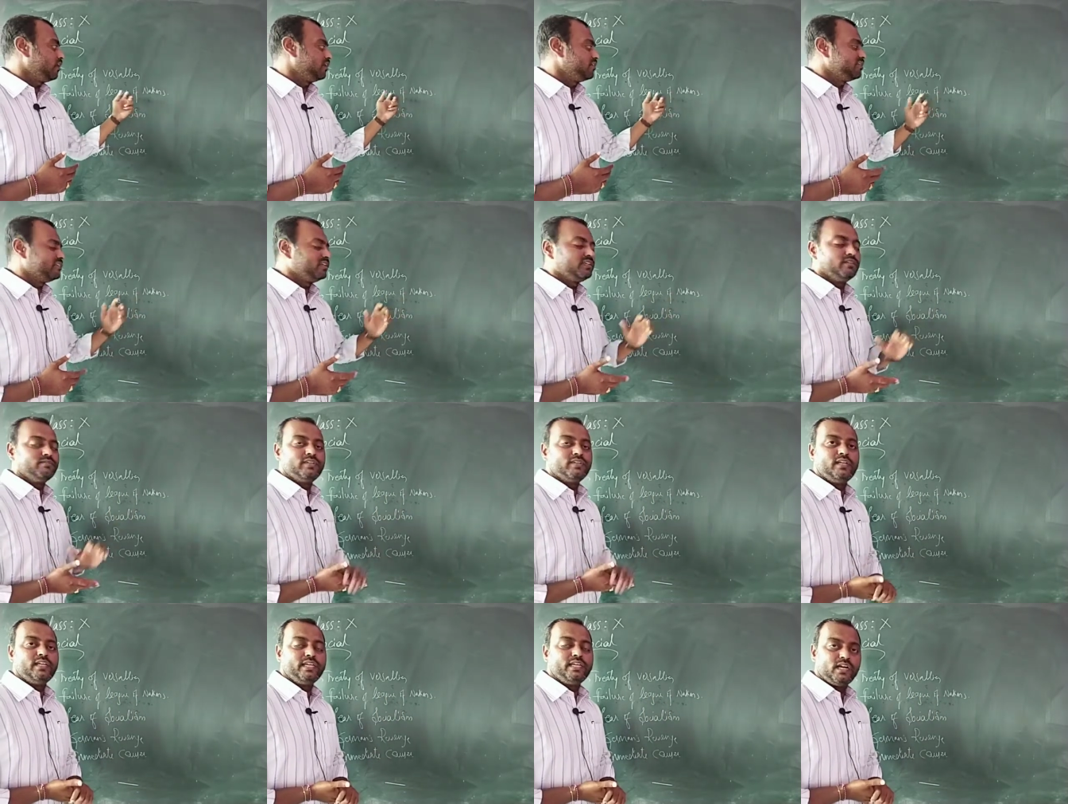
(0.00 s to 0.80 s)
consent of
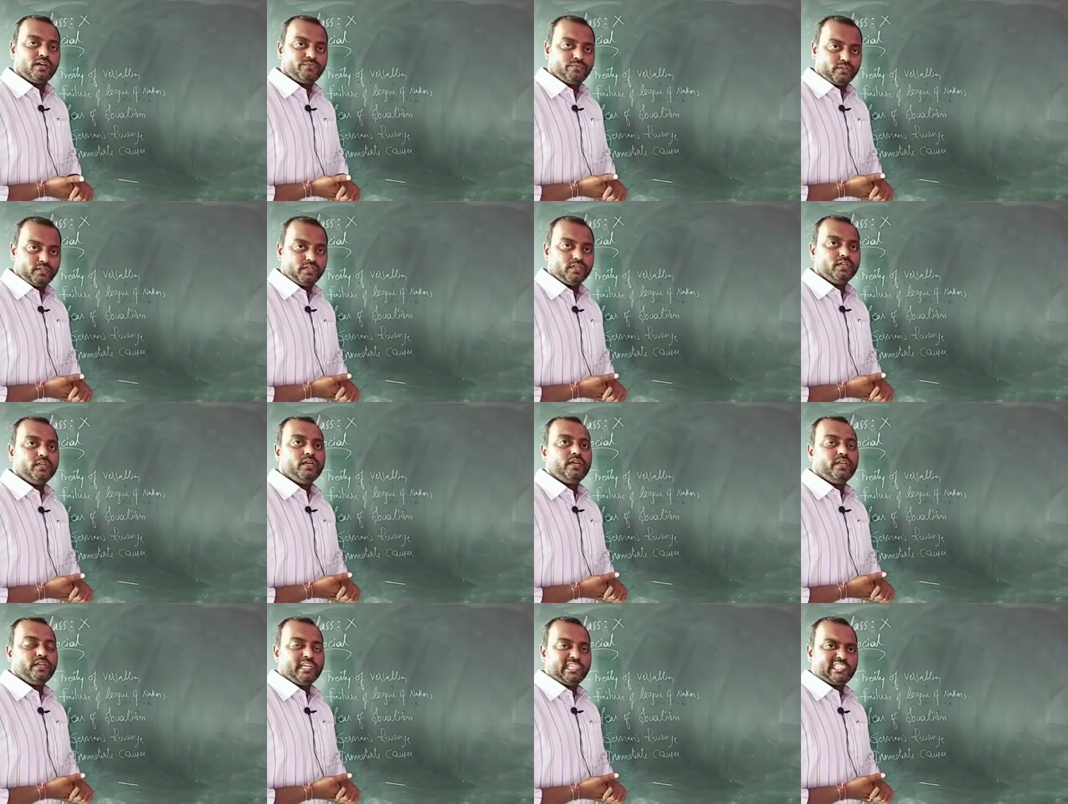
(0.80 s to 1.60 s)
the League of
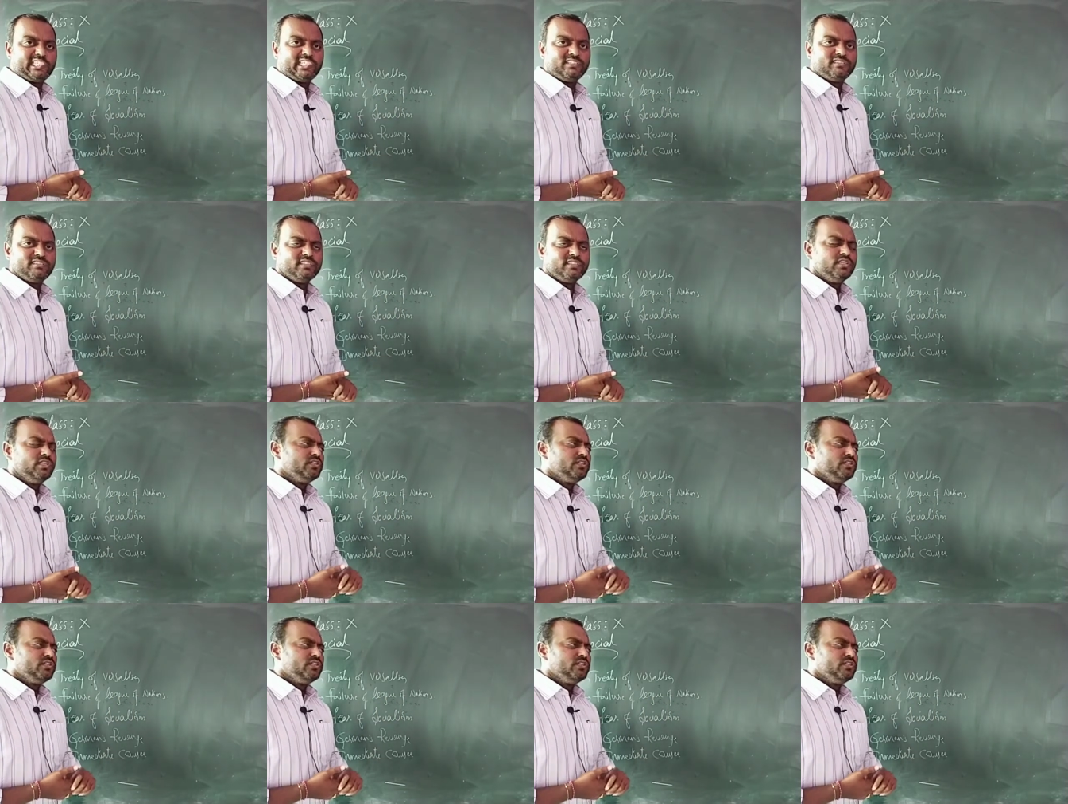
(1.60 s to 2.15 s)
Nations.